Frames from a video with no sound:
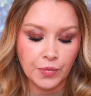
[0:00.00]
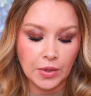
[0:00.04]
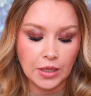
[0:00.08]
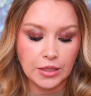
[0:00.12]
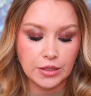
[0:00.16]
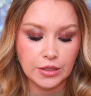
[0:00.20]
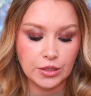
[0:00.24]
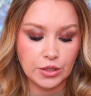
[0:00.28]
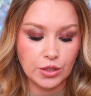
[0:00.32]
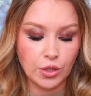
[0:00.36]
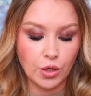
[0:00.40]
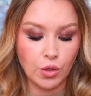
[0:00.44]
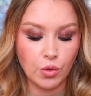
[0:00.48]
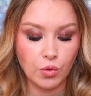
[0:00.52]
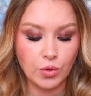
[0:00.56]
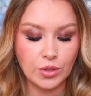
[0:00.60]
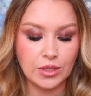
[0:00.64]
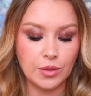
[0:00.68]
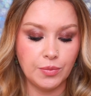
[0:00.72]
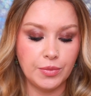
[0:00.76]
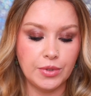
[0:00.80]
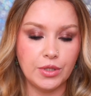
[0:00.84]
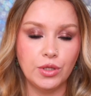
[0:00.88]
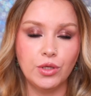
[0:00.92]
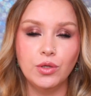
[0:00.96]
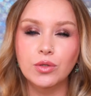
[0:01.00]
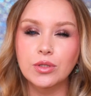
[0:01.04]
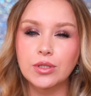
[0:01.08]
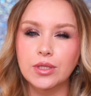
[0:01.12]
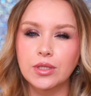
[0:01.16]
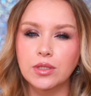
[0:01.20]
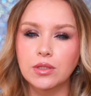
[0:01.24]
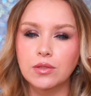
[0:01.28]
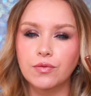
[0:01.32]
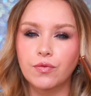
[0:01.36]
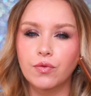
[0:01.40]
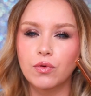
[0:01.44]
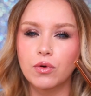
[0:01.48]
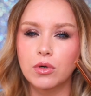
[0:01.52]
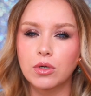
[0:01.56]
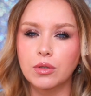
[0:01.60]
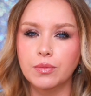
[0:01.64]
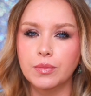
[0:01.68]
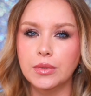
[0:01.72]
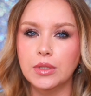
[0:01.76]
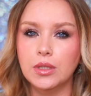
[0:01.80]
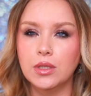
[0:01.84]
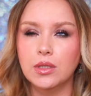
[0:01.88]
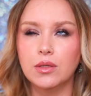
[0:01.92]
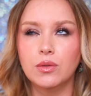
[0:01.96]
So it's a bit useless for
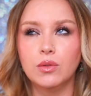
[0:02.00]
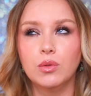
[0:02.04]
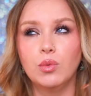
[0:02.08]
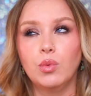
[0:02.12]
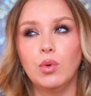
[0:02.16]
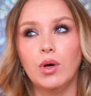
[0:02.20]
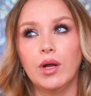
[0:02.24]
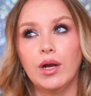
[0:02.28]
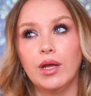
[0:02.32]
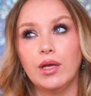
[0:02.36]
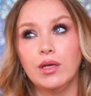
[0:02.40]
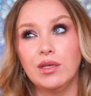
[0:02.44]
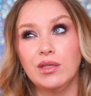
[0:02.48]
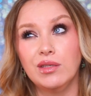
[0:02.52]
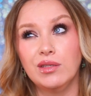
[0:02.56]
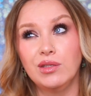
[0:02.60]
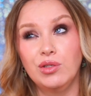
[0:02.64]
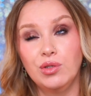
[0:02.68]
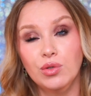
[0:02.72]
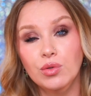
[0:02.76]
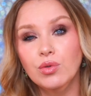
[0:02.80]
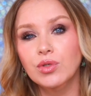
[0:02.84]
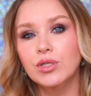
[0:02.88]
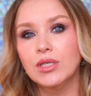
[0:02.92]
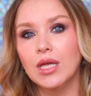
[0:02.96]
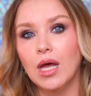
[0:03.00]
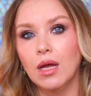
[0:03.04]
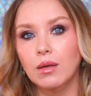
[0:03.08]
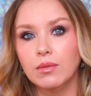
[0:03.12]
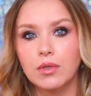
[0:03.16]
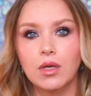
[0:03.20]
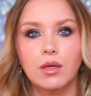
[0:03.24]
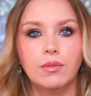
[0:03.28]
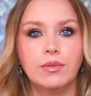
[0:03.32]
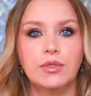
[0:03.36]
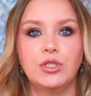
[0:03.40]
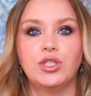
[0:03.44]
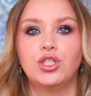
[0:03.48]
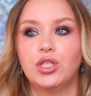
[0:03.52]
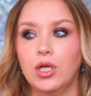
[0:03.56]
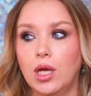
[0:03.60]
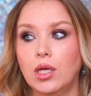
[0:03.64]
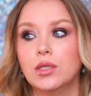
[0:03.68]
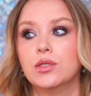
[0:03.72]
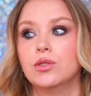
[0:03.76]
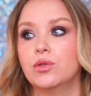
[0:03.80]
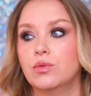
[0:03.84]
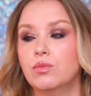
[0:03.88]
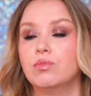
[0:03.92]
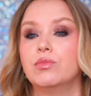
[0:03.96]
me. What I do sometimes
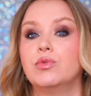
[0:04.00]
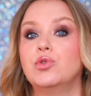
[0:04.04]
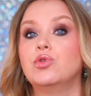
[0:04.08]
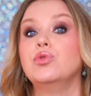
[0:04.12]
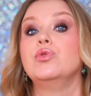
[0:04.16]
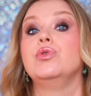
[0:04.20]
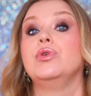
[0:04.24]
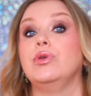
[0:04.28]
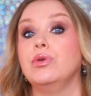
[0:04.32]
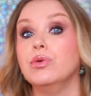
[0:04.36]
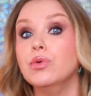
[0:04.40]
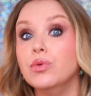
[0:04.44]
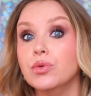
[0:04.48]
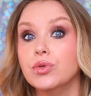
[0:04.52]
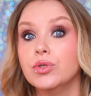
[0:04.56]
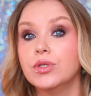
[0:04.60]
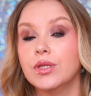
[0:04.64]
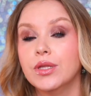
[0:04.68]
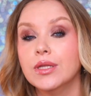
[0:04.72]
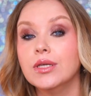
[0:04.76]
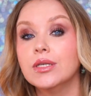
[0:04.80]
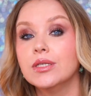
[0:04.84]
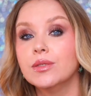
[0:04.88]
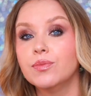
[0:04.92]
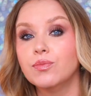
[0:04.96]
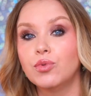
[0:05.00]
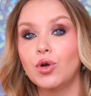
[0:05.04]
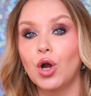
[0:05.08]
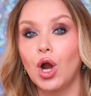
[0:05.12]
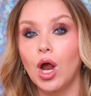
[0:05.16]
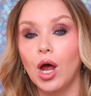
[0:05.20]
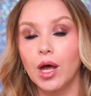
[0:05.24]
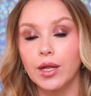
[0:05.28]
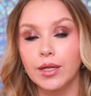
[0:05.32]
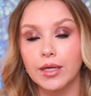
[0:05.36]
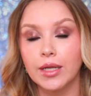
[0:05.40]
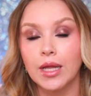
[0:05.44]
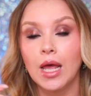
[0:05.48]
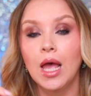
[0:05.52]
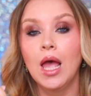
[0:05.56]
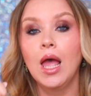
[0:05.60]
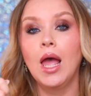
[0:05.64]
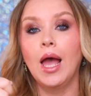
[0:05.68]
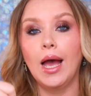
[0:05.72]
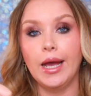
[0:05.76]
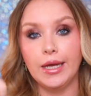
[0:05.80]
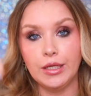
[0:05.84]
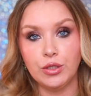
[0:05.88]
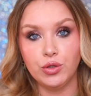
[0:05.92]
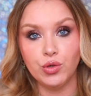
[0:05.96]
just to use this product,
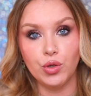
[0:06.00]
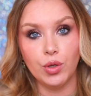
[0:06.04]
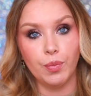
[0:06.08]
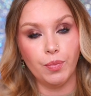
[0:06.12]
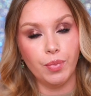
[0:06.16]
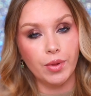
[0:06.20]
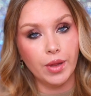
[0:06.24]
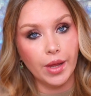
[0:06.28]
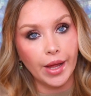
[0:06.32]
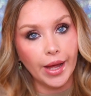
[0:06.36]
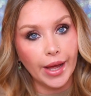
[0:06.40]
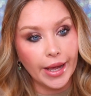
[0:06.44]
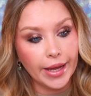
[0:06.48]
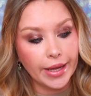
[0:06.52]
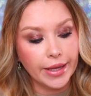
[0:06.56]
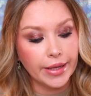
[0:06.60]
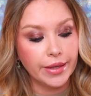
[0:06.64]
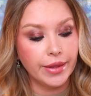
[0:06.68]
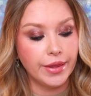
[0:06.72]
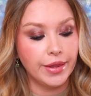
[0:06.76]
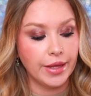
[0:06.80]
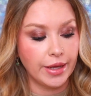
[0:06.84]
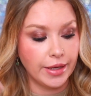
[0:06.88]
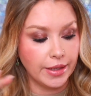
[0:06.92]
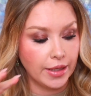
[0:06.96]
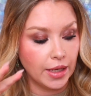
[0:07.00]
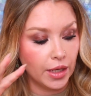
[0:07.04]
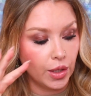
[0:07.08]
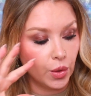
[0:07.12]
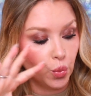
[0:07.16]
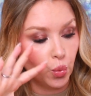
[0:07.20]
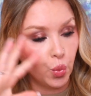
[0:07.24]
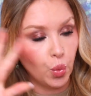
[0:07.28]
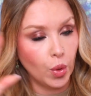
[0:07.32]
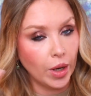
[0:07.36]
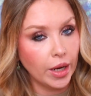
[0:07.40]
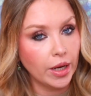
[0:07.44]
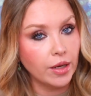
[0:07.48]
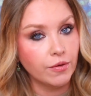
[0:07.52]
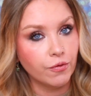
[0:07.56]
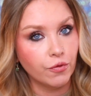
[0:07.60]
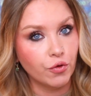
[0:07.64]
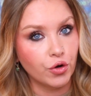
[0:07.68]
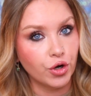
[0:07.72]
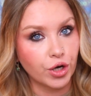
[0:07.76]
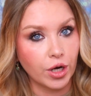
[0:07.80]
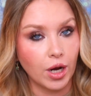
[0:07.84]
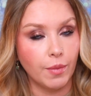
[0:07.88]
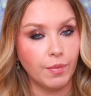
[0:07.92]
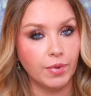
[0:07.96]
I do apply it, then I wait
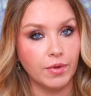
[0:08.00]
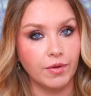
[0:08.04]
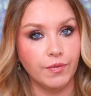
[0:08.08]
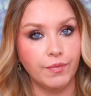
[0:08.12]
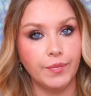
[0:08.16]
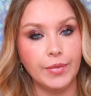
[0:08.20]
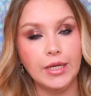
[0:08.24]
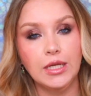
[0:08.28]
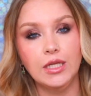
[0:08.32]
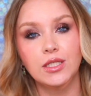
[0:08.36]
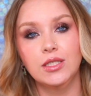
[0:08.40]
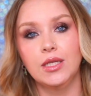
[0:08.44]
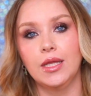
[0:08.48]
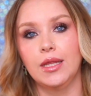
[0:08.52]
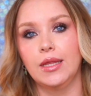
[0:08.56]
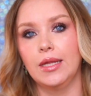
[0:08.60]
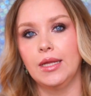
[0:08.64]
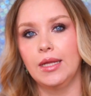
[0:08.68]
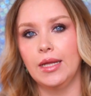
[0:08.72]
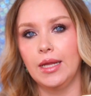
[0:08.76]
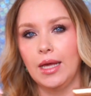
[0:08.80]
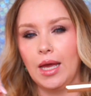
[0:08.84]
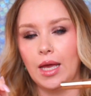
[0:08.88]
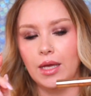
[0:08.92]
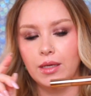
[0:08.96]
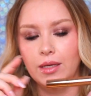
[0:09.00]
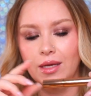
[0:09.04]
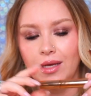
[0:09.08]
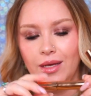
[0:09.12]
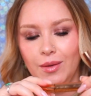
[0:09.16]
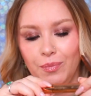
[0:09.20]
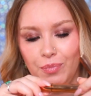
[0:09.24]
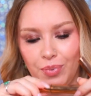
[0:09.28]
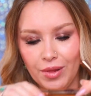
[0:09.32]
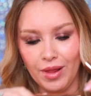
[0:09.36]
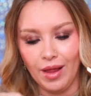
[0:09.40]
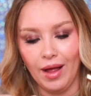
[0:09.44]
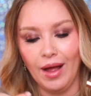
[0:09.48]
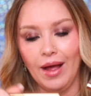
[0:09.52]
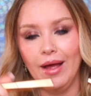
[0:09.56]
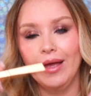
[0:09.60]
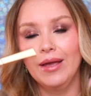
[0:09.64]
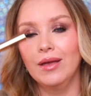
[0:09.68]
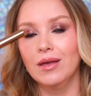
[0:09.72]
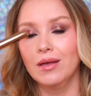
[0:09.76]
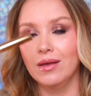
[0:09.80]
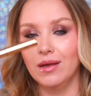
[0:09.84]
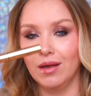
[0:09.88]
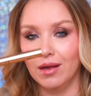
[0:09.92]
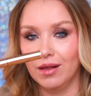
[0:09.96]
for a couple of minutes, and then I
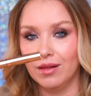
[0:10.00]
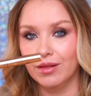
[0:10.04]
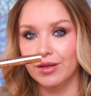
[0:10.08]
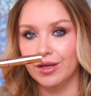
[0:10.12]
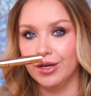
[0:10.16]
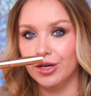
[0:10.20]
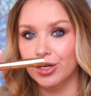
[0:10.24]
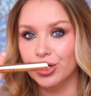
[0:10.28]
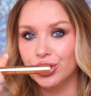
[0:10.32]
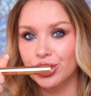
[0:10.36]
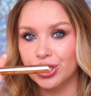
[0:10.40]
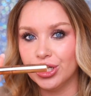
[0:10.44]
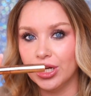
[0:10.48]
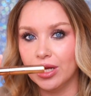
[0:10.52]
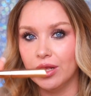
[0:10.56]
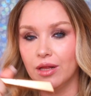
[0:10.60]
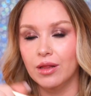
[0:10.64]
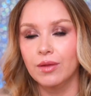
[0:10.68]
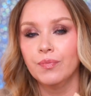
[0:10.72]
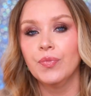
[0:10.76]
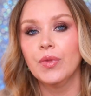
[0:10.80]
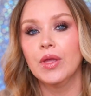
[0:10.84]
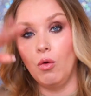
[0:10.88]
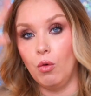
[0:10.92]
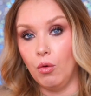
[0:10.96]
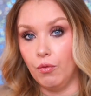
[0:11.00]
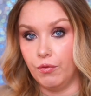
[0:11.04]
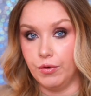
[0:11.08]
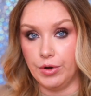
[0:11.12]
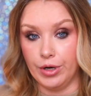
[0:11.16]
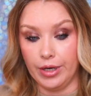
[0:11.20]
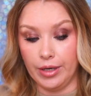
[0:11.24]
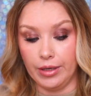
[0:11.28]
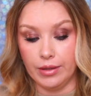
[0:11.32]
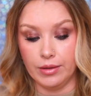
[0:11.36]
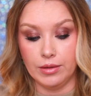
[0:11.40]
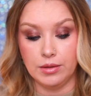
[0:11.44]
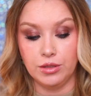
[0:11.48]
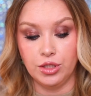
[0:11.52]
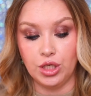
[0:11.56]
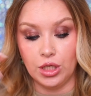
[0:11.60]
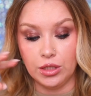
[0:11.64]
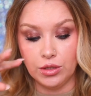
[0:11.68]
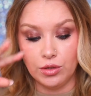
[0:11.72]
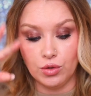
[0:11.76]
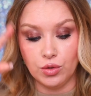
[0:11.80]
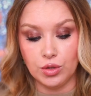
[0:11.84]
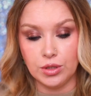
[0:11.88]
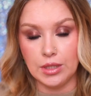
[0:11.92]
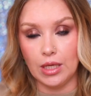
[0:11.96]
apply a clear gel over it
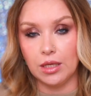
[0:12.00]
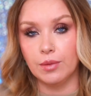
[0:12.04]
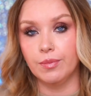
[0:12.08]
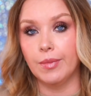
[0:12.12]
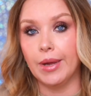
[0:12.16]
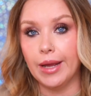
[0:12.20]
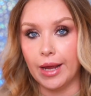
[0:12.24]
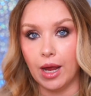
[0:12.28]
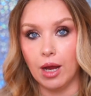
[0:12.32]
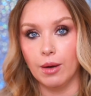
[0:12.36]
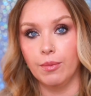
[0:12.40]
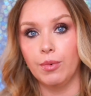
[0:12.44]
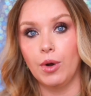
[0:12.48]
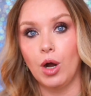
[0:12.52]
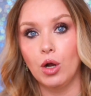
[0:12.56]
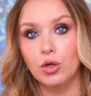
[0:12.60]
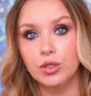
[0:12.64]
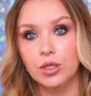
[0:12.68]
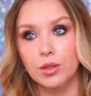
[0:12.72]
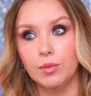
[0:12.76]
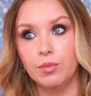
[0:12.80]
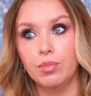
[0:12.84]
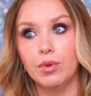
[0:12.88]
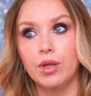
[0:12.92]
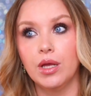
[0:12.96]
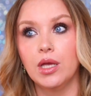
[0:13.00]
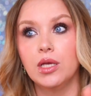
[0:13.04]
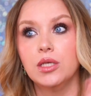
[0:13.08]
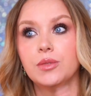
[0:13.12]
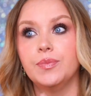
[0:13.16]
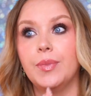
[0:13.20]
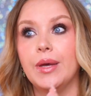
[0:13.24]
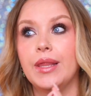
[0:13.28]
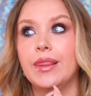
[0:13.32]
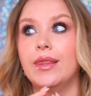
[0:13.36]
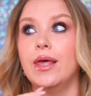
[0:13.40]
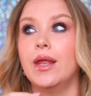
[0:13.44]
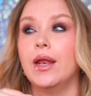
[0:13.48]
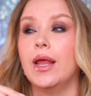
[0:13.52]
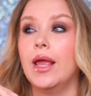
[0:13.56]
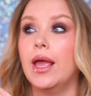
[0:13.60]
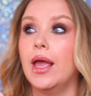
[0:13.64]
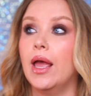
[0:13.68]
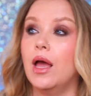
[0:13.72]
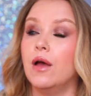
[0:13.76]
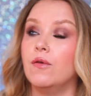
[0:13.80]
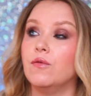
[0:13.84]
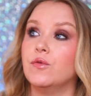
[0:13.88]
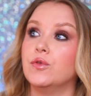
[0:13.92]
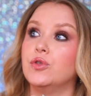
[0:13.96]
just to set my eyebrows in place, but then I
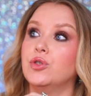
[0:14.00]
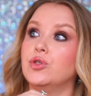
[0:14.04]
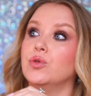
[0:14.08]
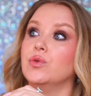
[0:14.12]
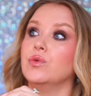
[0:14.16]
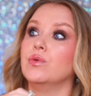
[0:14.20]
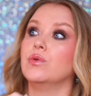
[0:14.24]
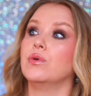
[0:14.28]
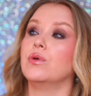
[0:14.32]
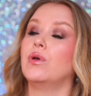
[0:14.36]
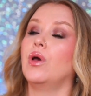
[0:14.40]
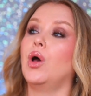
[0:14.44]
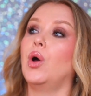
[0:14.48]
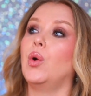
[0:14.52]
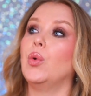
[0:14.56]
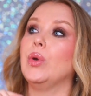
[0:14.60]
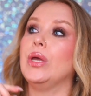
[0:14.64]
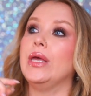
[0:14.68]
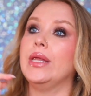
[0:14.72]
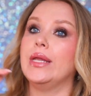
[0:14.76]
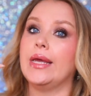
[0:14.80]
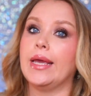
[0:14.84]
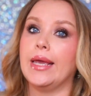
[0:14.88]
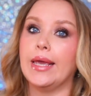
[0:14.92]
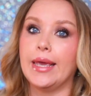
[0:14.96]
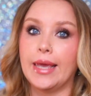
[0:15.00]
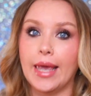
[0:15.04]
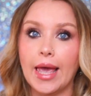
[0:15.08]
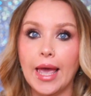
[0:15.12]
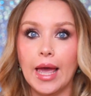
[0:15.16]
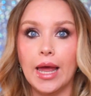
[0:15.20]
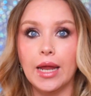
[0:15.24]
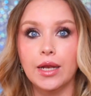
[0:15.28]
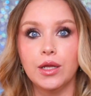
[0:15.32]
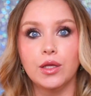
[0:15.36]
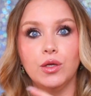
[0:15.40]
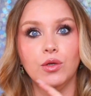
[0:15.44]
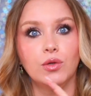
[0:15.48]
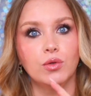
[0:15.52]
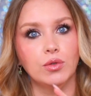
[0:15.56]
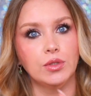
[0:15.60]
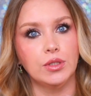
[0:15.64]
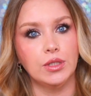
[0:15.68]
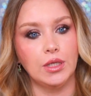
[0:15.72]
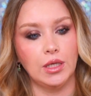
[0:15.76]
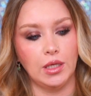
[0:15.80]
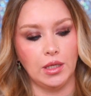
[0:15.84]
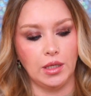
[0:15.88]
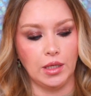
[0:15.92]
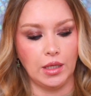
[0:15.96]
have to go in again
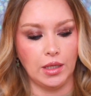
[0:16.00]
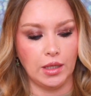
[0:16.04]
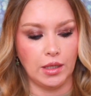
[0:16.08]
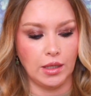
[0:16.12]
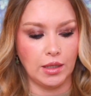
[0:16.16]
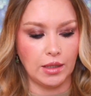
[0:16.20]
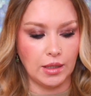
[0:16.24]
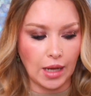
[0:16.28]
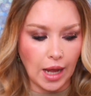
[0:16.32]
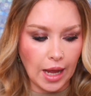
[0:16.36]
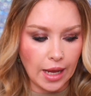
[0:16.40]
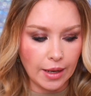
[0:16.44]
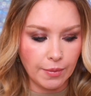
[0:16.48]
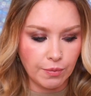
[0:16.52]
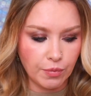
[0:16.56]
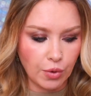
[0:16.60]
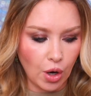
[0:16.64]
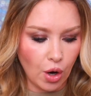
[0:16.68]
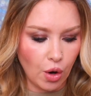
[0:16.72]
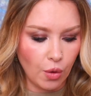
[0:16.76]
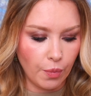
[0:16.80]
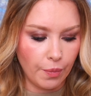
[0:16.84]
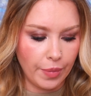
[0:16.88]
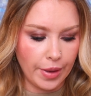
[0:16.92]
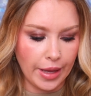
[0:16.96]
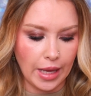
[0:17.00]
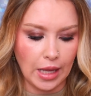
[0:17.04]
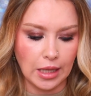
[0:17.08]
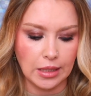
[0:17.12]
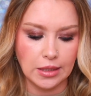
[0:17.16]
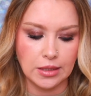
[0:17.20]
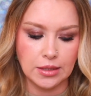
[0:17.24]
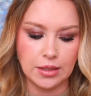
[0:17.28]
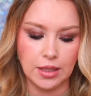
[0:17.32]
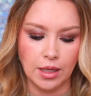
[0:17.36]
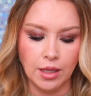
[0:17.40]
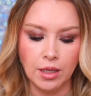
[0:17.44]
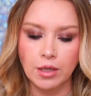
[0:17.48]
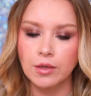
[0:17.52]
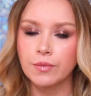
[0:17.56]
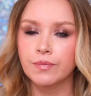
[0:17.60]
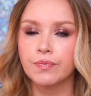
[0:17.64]
using an eyebrow pencil.